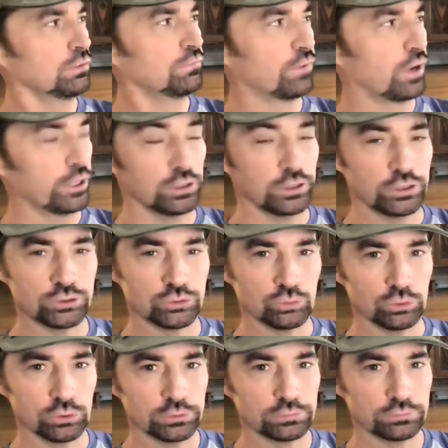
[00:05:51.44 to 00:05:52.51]
finely
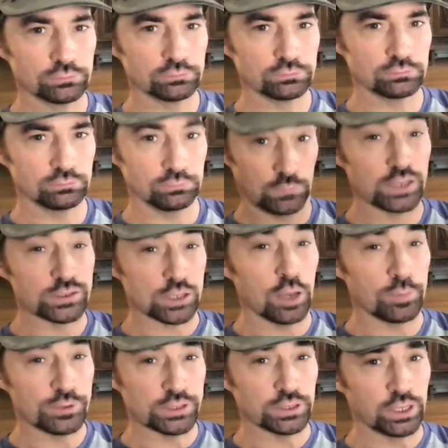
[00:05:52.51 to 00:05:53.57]
tooled, as
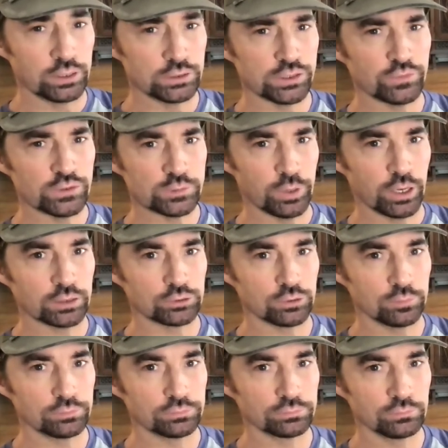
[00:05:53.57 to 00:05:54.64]
opposite ends of a
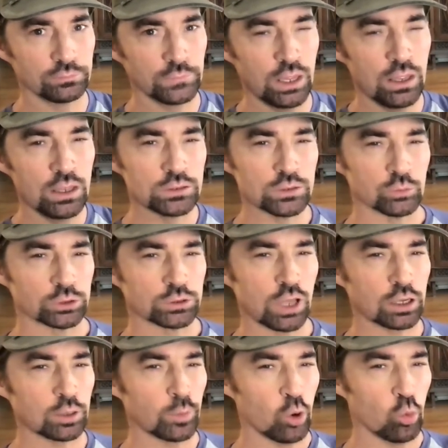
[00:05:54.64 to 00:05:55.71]
spectrum. So we're
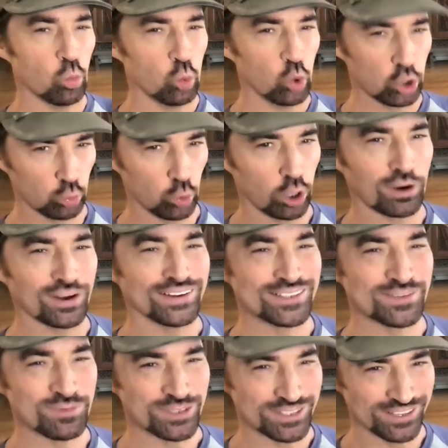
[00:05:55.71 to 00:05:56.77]
talking about woodworking
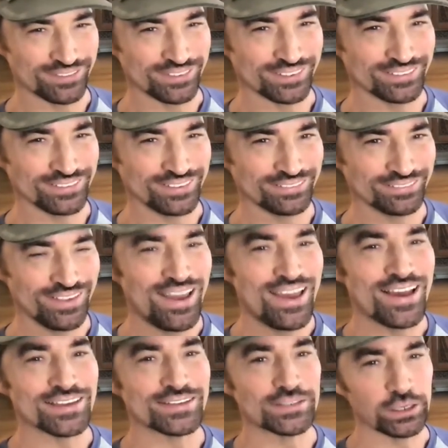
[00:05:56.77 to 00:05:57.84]
specifically.
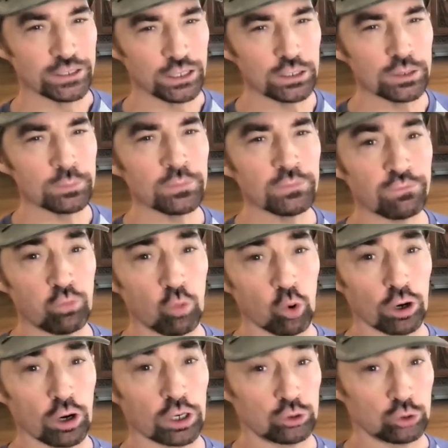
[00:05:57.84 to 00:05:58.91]
A synonym
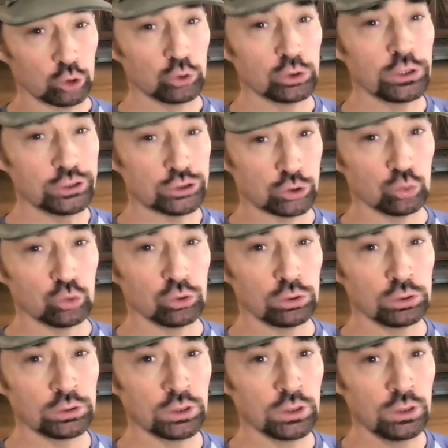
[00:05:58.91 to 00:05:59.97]
for crudely
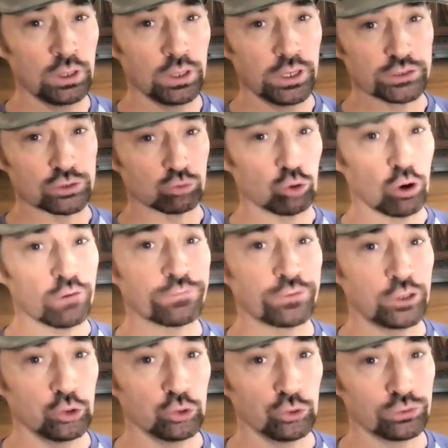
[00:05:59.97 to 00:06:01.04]
tooled is rough
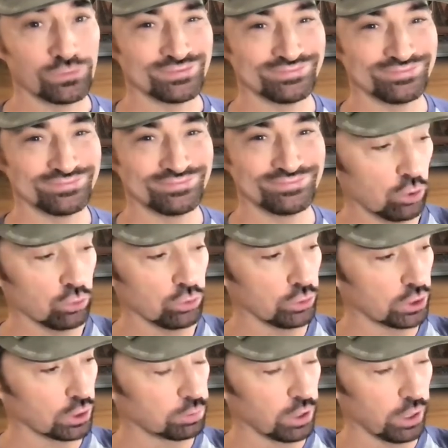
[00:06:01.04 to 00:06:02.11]
hewn. You
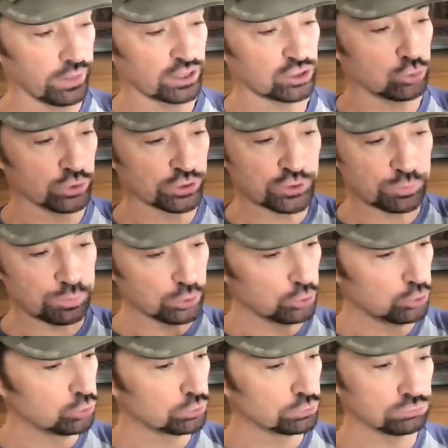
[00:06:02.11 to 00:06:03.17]
can apply that to a
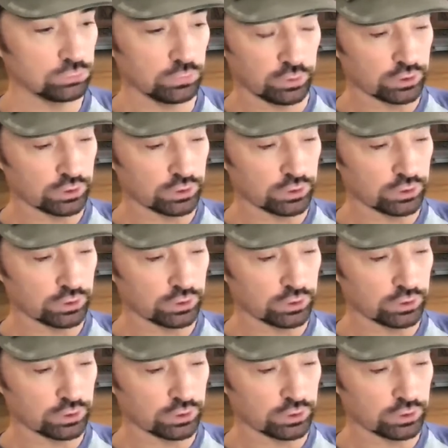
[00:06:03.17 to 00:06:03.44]
spoon.